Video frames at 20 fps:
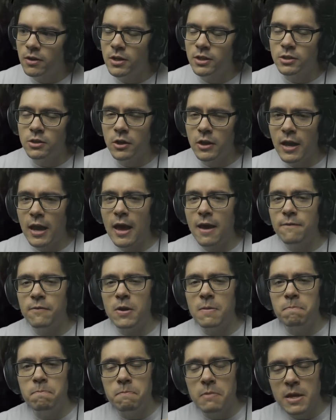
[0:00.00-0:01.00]
is going to have
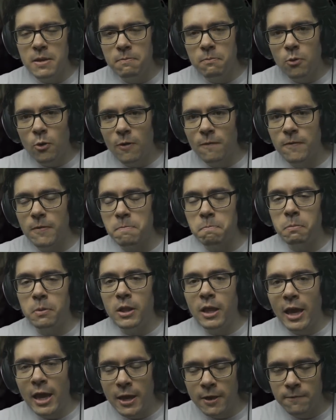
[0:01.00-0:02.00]
a bit more of a
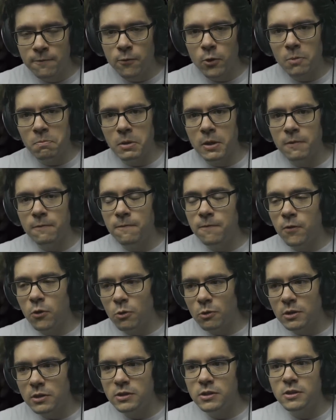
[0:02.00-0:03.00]
platforming
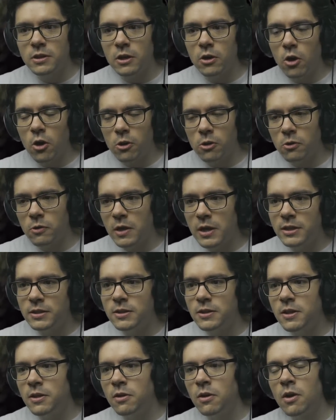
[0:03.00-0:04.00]
focus than Hollow Knight
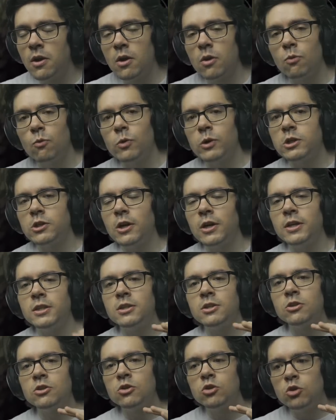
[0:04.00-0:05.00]
did, which I
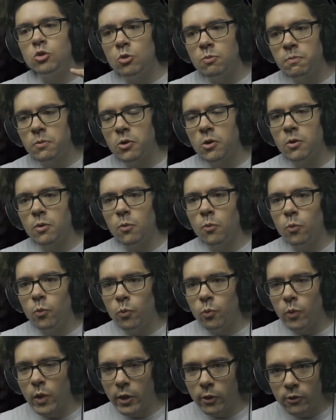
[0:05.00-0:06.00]
super
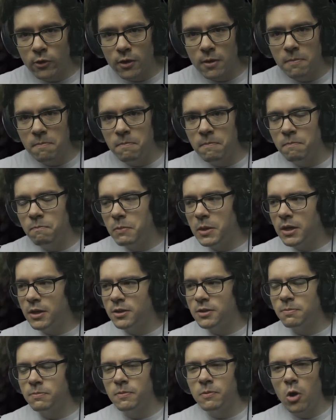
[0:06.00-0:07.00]
welcome,
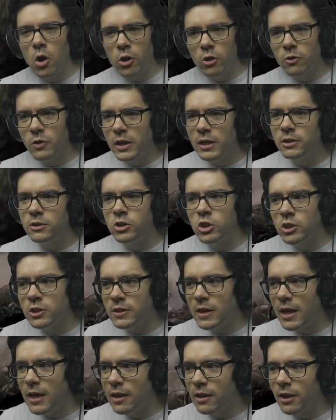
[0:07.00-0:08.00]
because Hollow Knight
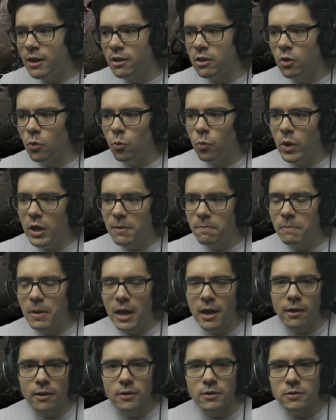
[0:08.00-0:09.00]
just had like the White
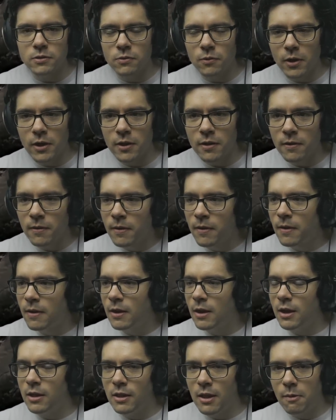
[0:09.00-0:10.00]
Palace, right?
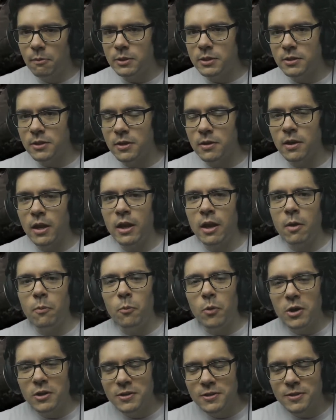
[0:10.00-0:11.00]
And that was it, and I
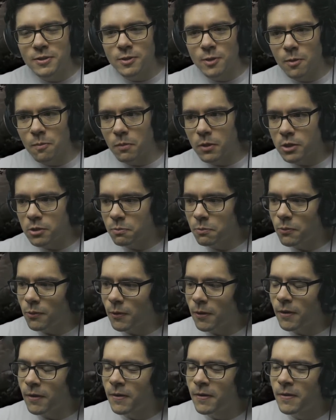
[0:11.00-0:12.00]
wanted so much
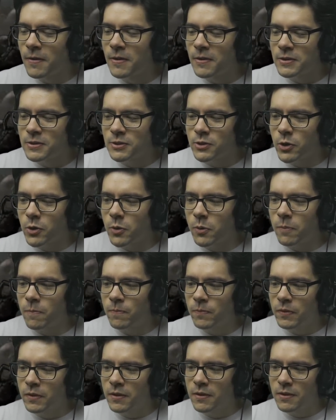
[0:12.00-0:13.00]
more. So
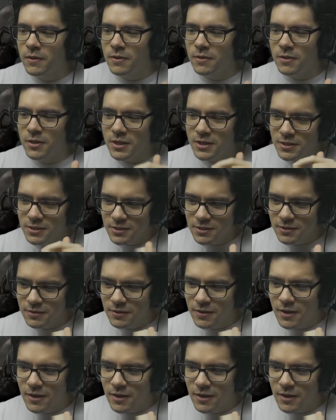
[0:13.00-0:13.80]
this